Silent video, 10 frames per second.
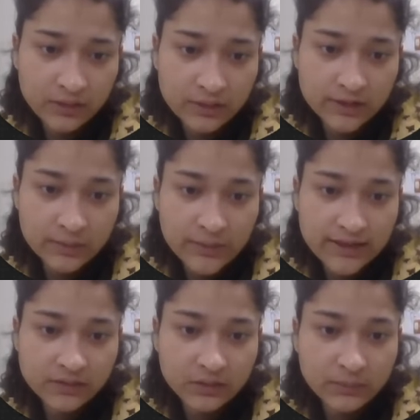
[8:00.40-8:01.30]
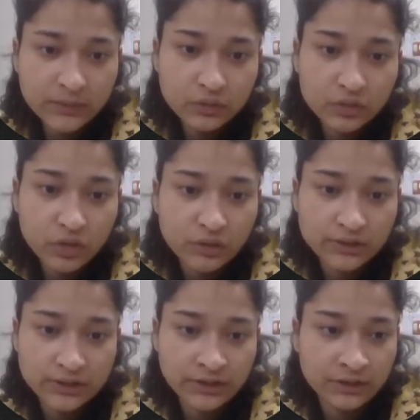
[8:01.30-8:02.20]
space will be O
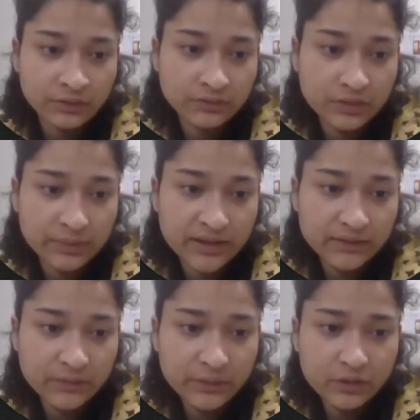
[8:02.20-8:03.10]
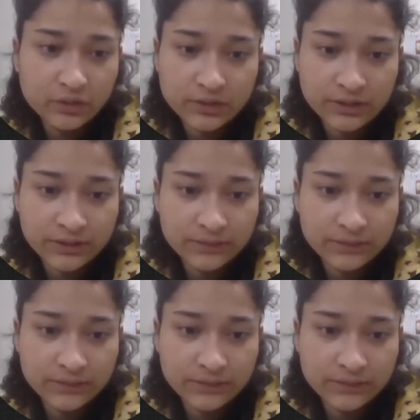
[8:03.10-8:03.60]
constant now. Space will be constant.